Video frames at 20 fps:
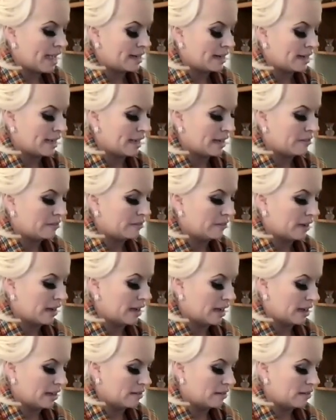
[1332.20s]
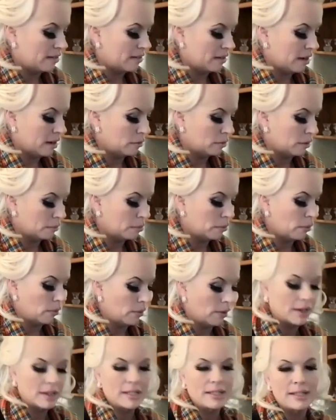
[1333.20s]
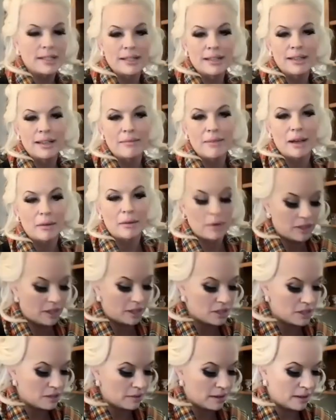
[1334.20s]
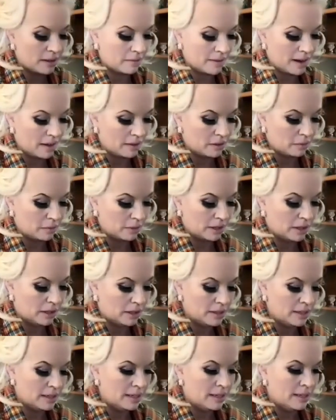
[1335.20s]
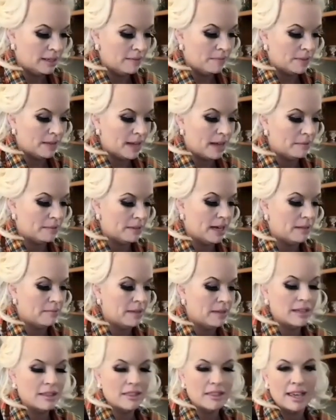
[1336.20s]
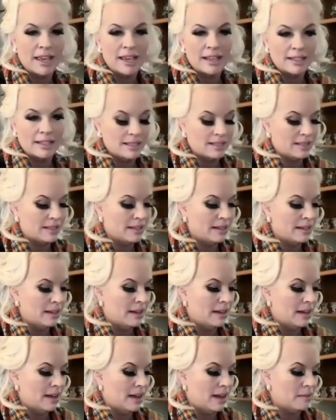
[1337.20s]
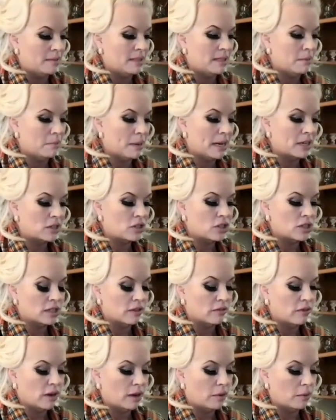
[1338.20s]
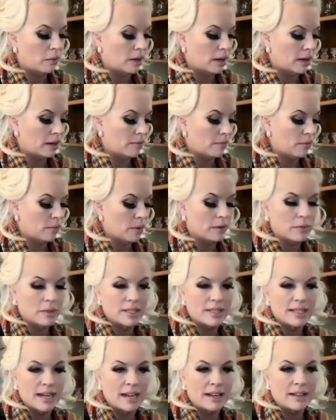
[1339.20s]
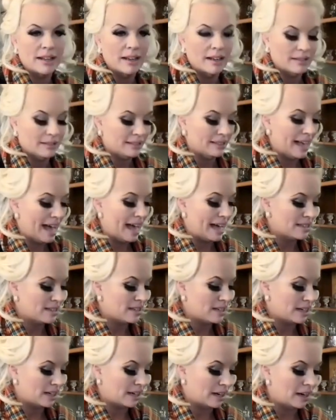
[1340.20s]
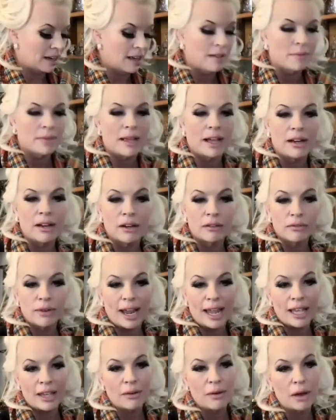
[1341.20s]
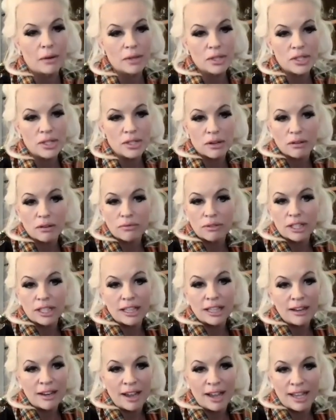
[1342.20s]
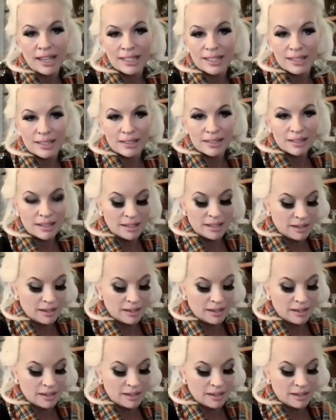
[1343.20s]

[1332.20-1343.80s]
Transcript: give a report about what they're doing around the world, upcoming things, some pictures of what was done last year. I know, Ray, you always do a really nice